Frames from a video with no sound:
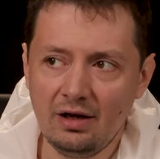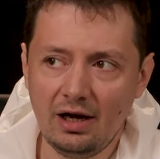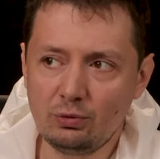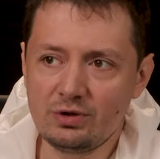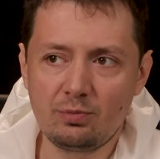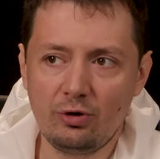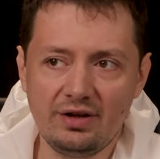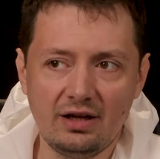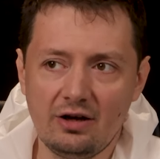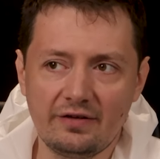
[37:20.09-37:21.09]
at which
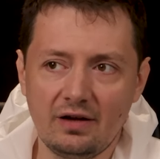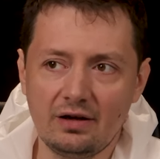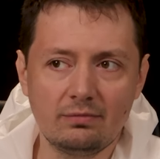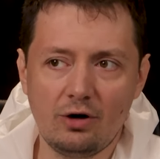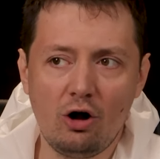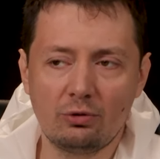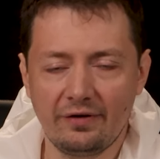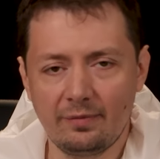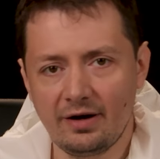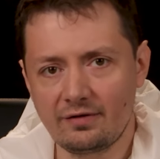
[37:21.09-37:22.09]
point I lost like all
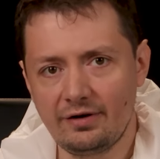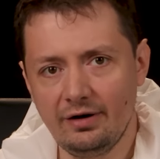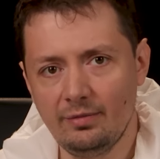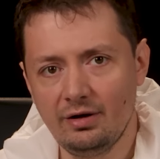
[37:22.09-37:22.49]
respect for him.